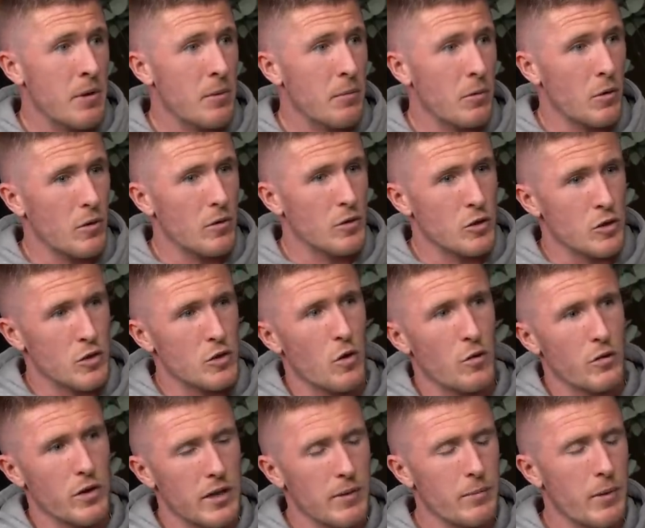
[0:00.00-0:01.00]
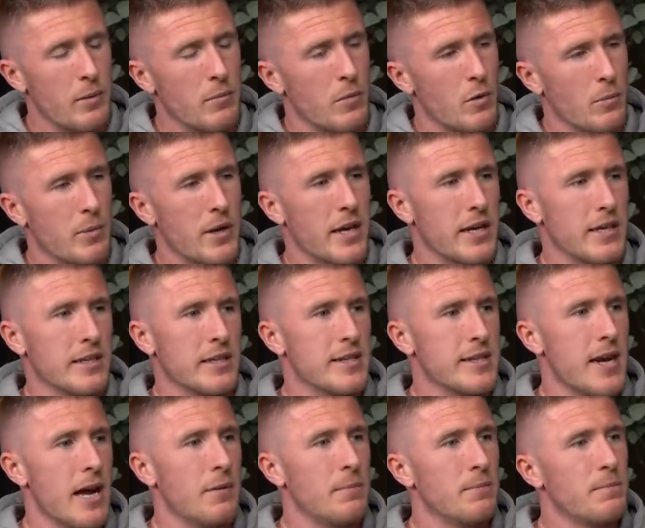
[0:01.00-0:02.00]
but just over a little bit more period of
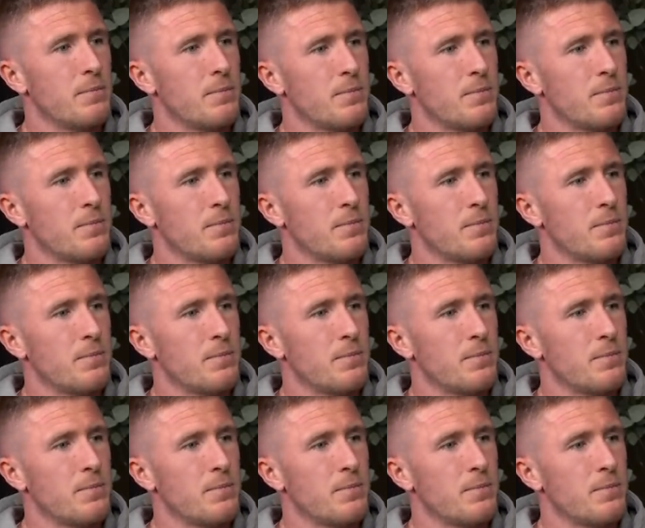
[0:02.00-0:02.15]
time.